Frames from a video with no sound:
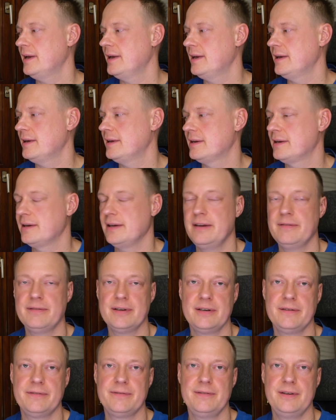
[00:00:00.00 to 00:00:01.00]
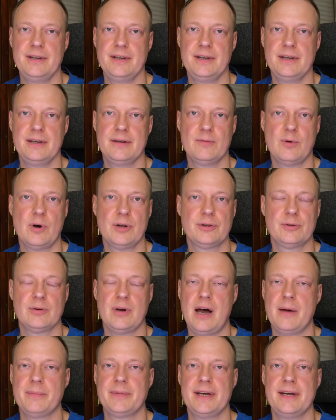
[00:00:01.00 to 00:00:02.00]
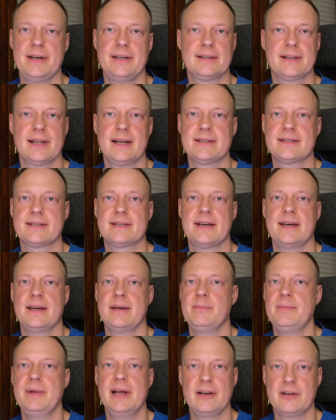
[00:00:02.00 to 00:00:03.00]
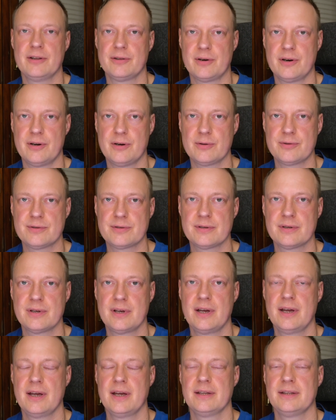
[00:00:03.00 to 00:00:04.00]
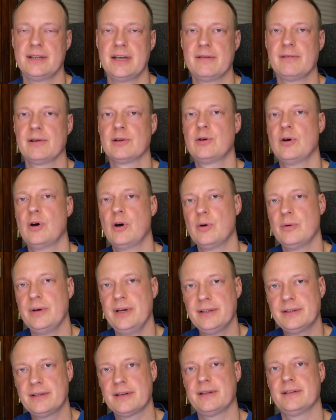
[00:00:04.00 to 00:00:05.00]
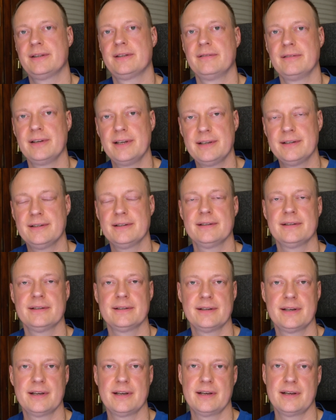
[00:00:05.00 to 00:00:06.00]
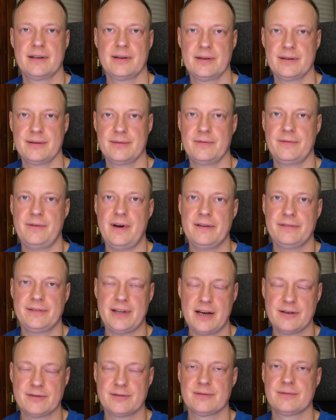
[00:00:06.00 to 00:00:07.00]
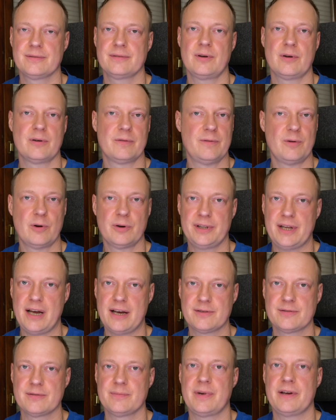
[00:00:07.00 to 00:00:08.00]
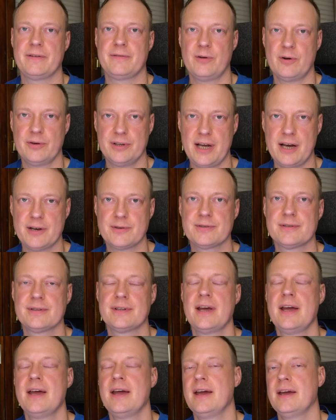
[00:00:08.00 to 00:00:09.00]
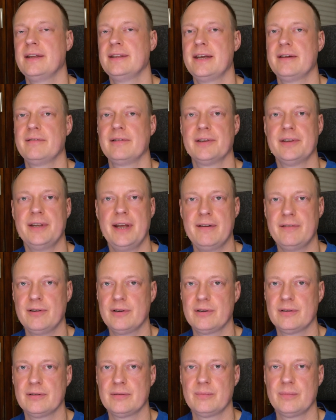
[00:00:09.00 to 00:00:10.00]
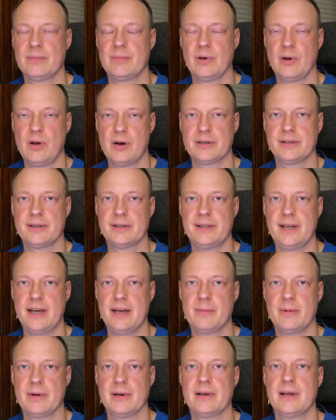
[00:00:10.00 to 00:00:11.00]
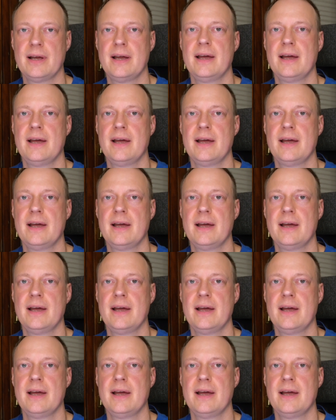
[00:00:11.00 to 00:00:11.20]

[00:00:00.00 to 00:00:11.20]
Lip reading: Even if we want to update, let's say, 1,000,000 rows, they will go iteratively, 5,000 or 4,000 by 4,000, and they will never lock the table,